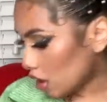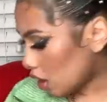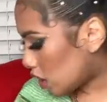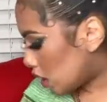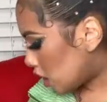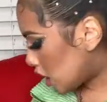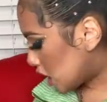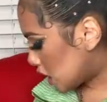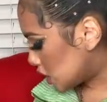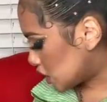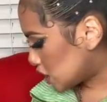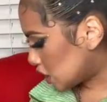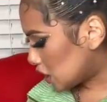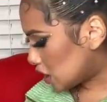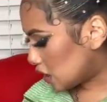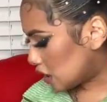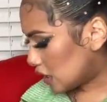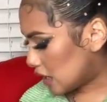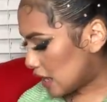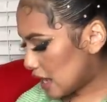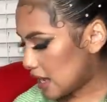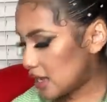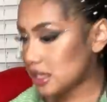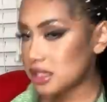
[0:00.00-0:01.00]
All right, y'all, the
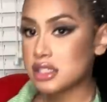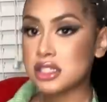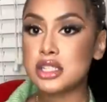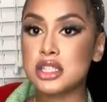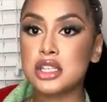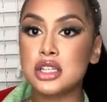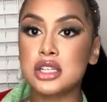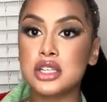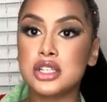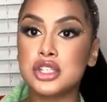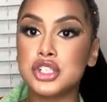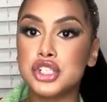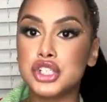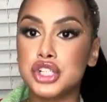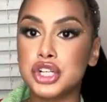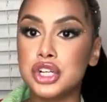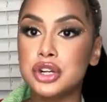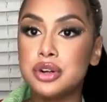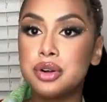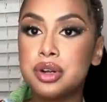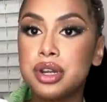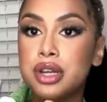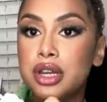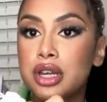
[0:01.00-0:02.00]
last
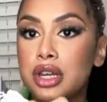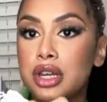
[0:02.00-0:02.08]
jewelry